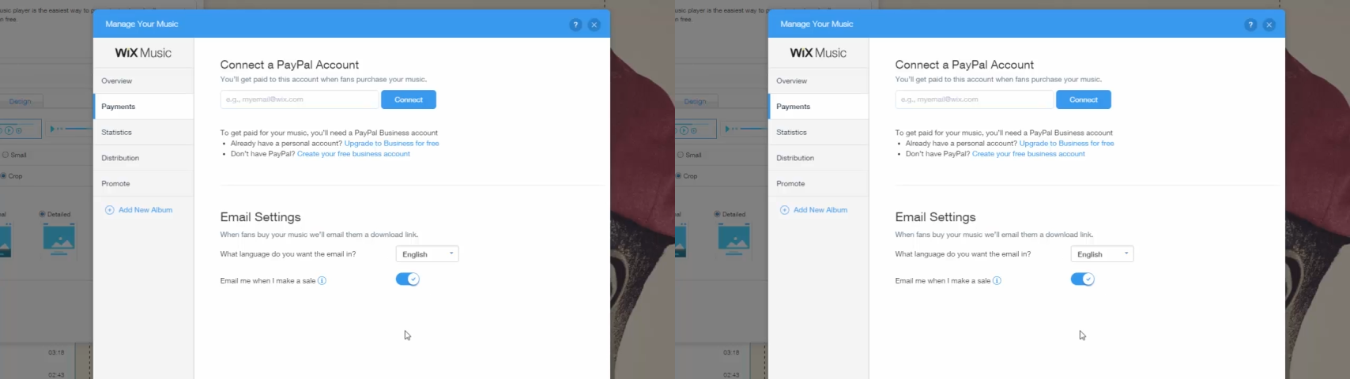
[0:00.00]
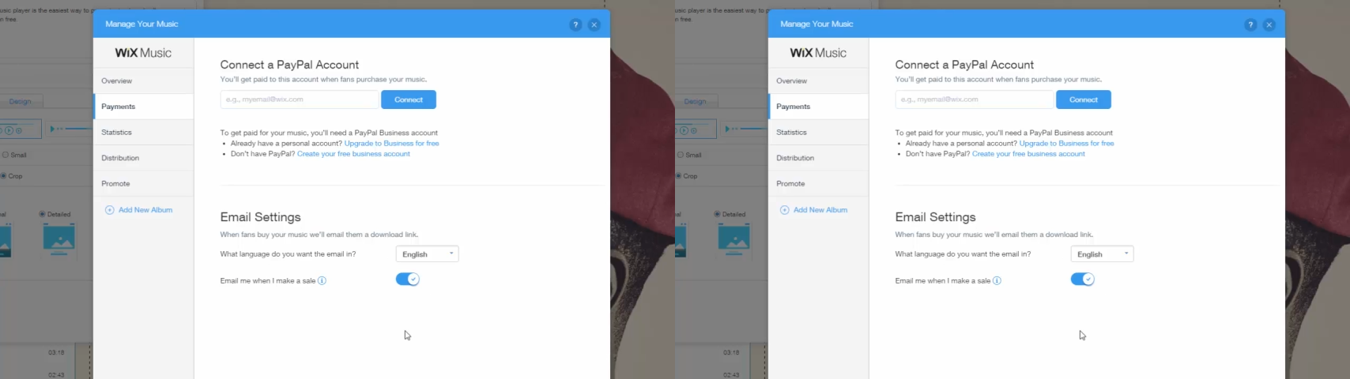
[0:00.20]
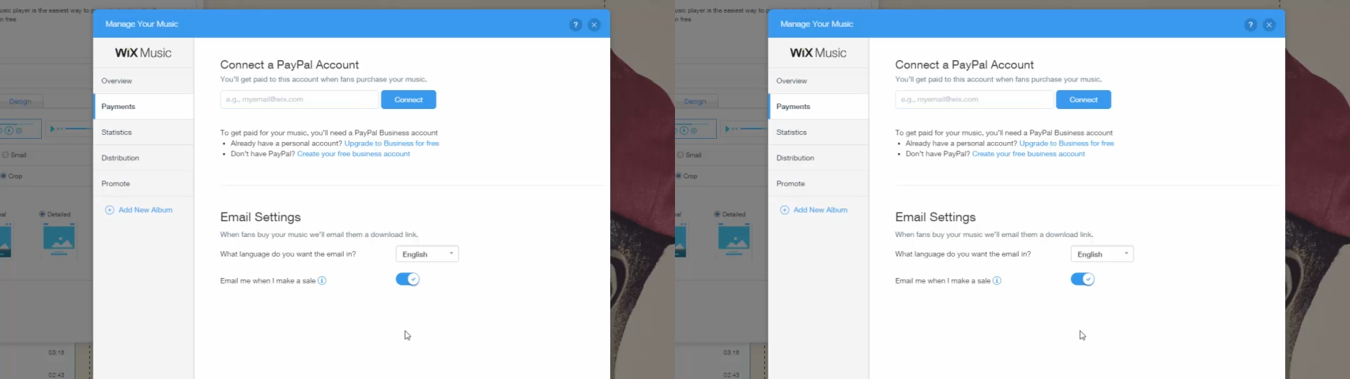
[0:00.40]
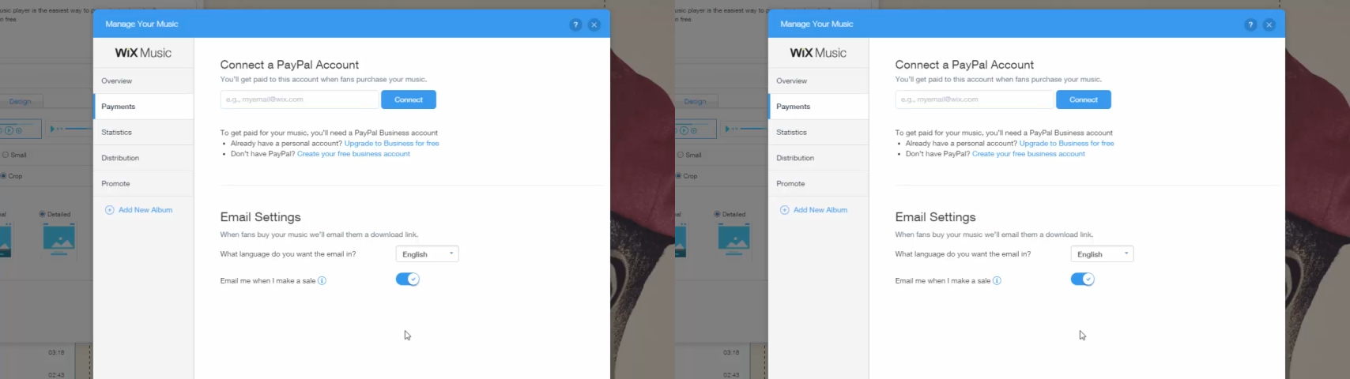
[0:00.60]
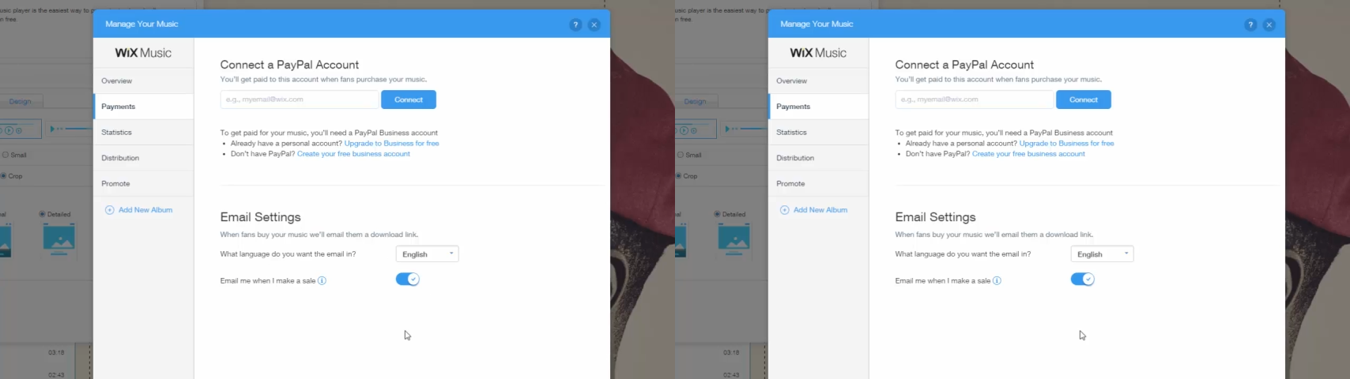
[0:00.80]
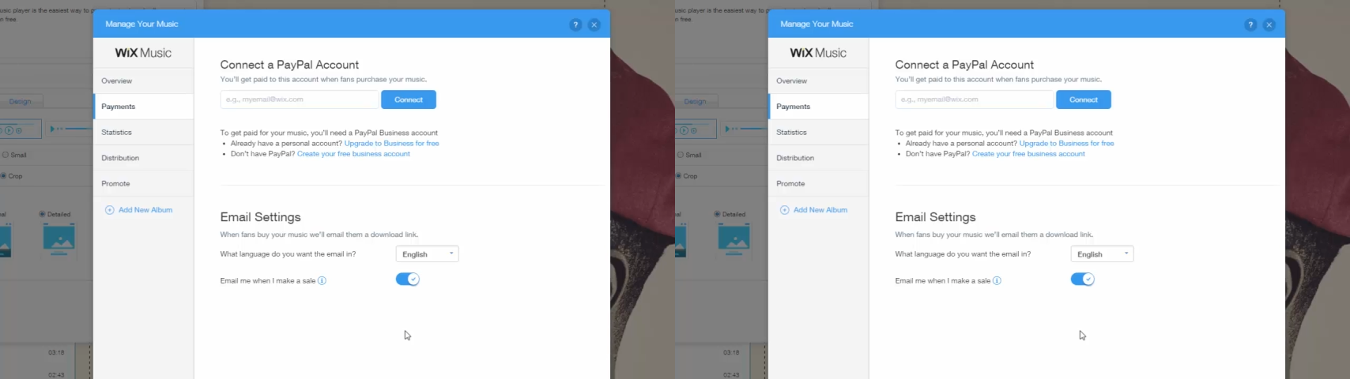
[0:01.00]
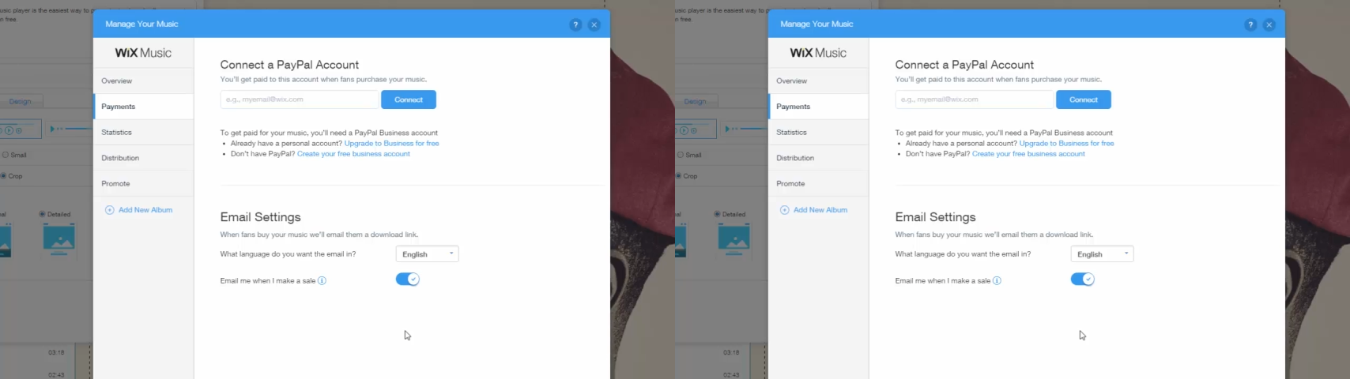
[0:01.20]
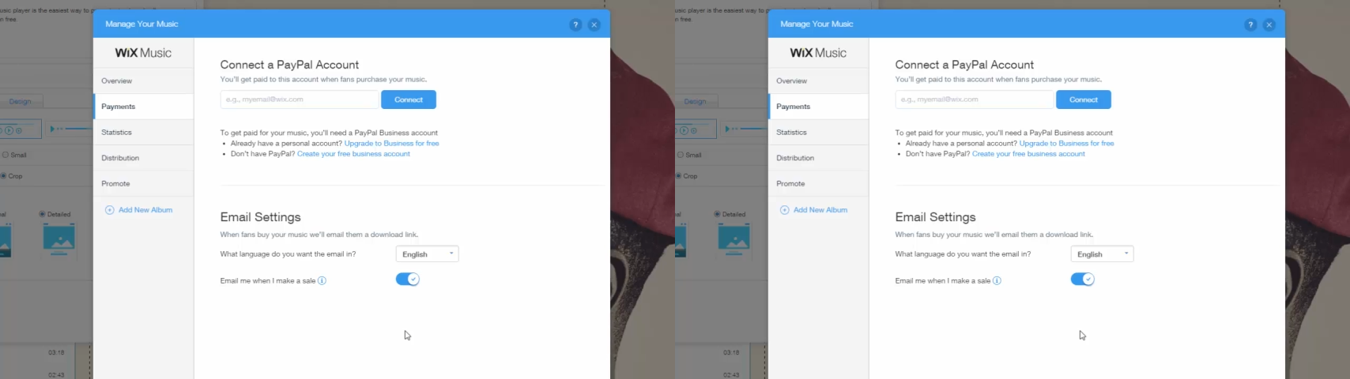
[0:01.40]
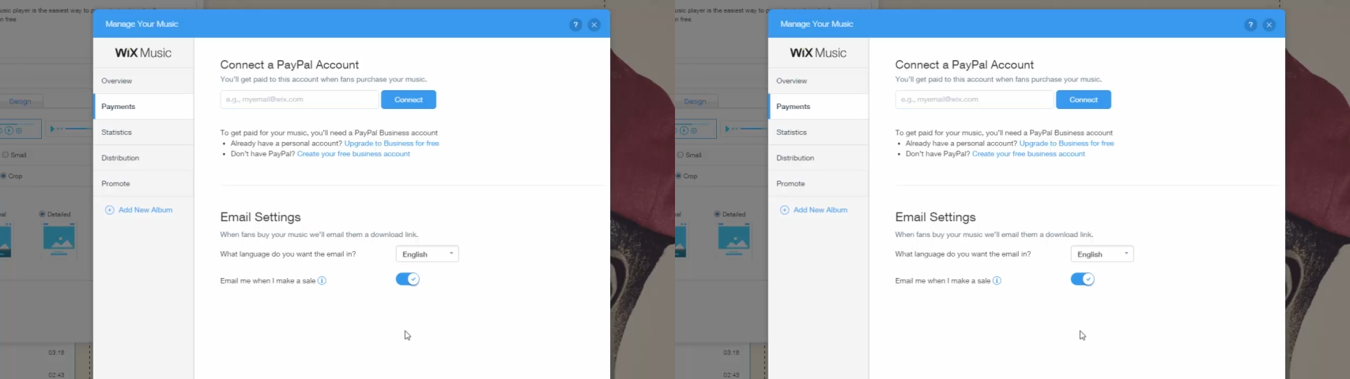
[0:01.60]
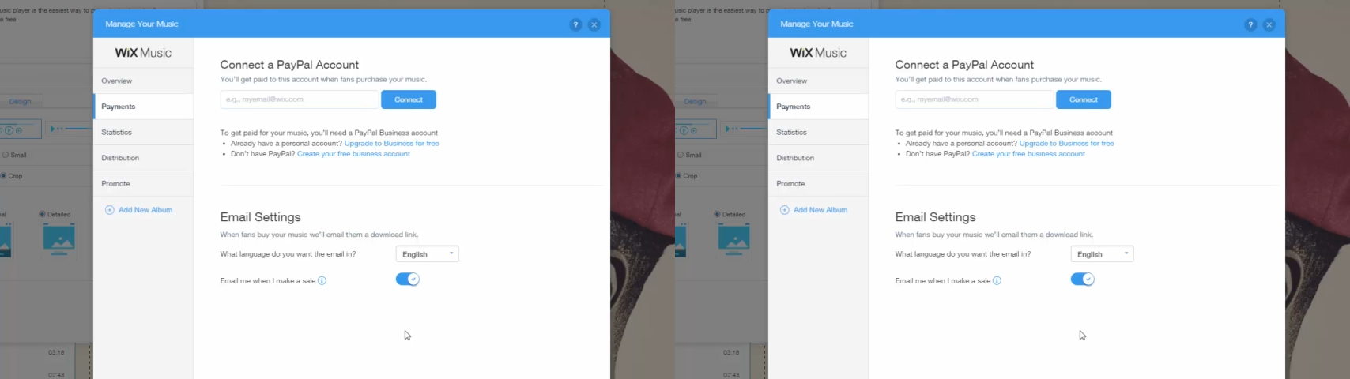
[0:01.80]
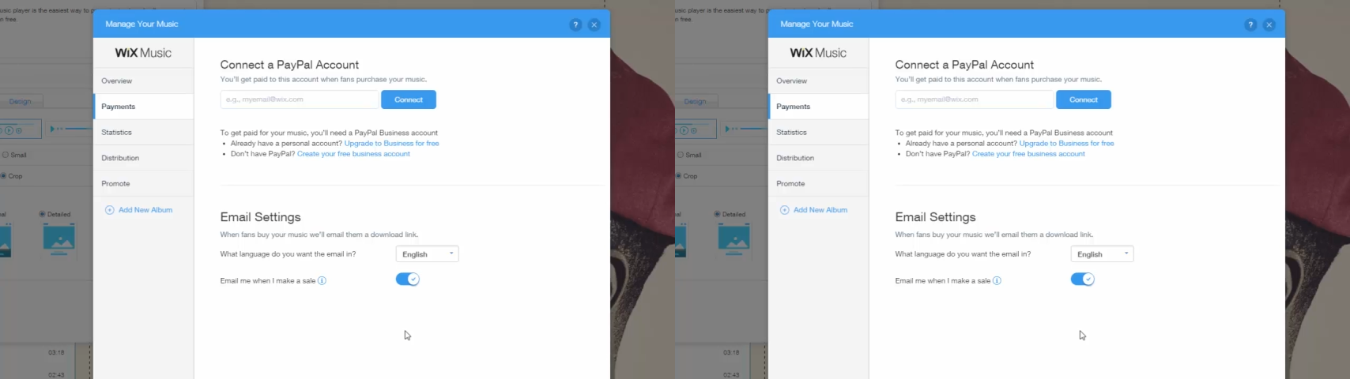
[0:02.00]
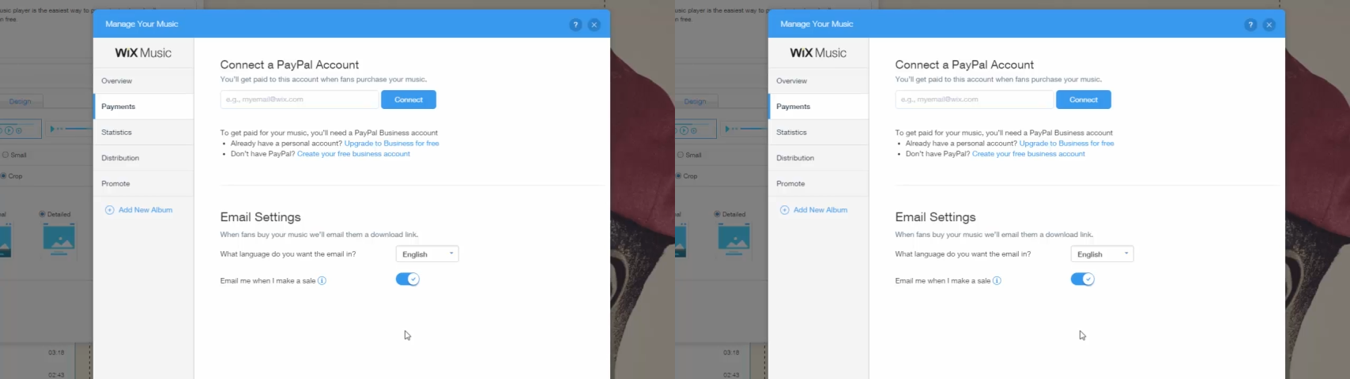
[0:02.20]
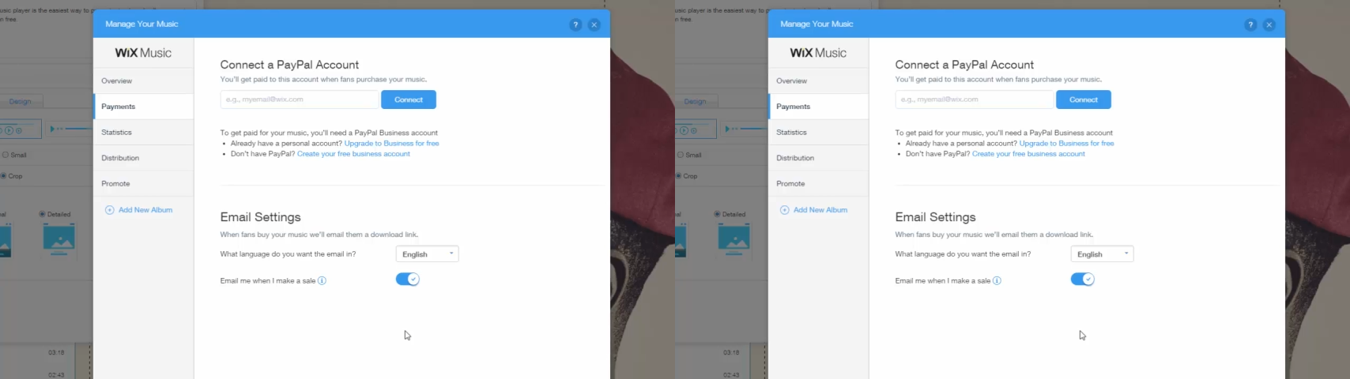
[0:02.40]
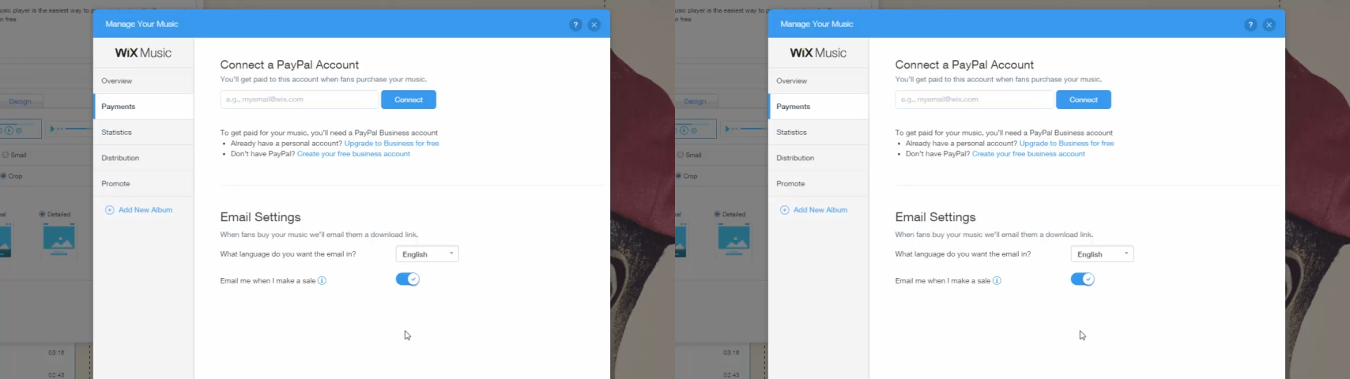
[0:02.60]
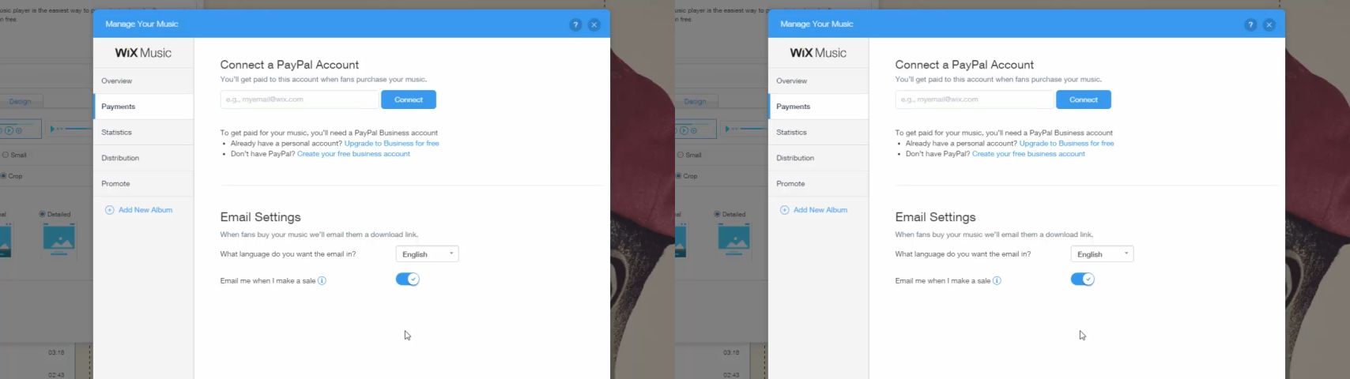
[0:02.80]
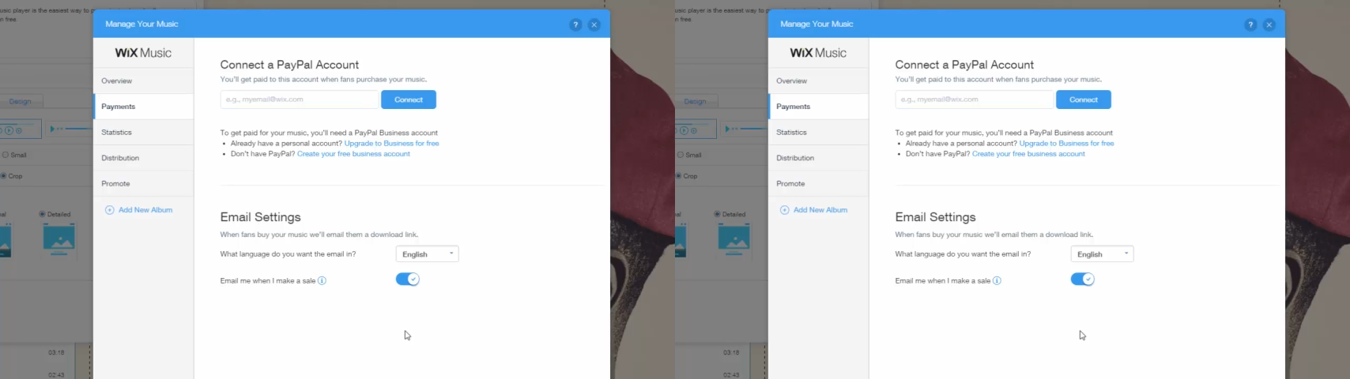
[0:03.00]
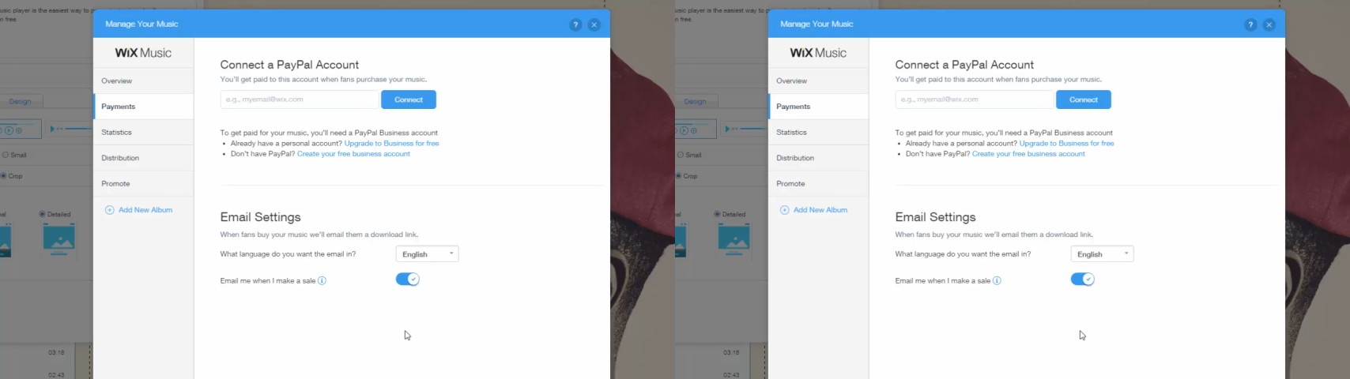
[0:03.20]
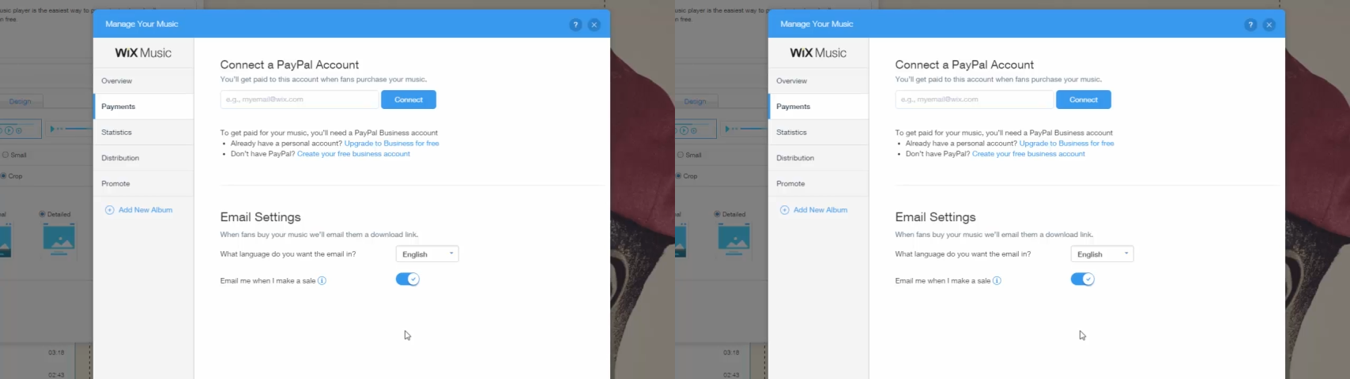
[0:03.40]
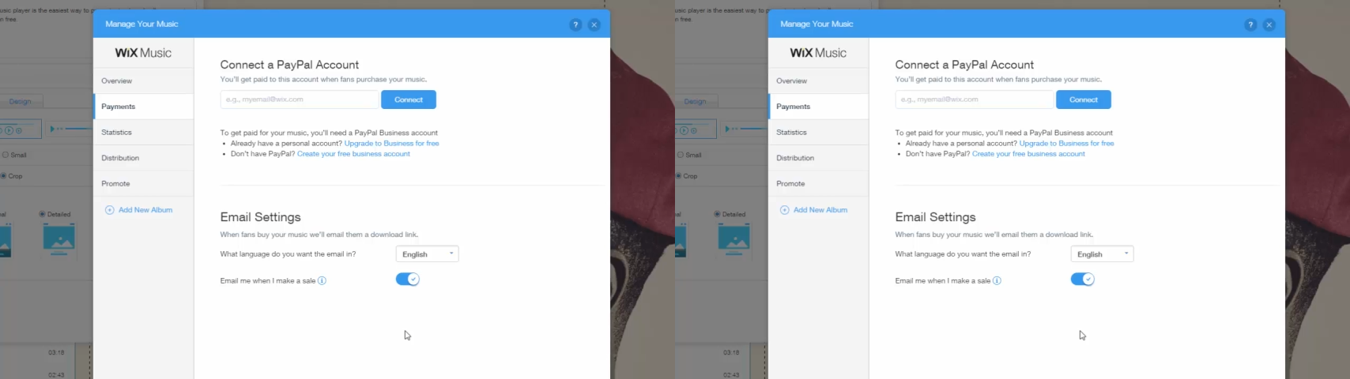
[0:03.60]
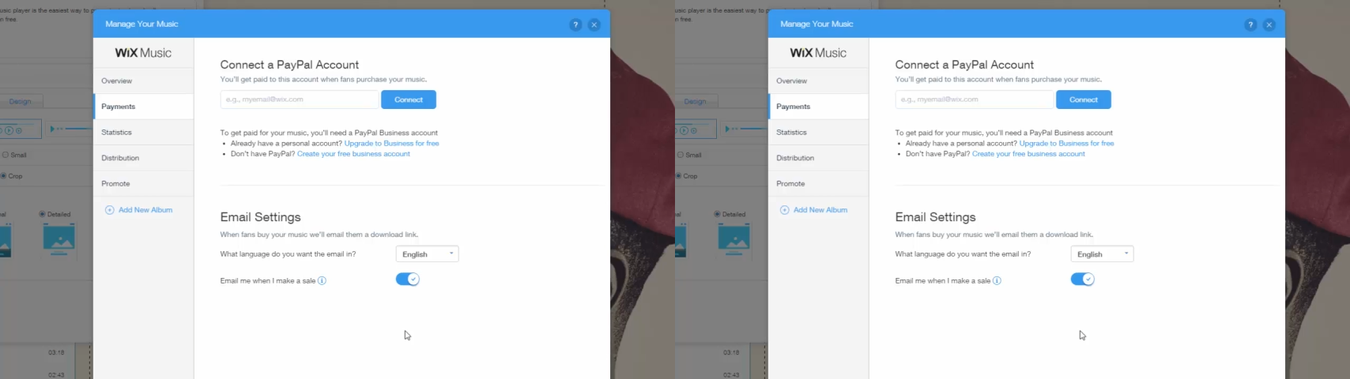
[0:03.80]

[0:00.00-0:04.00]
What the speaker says: No face is visible, so there are no lips to read.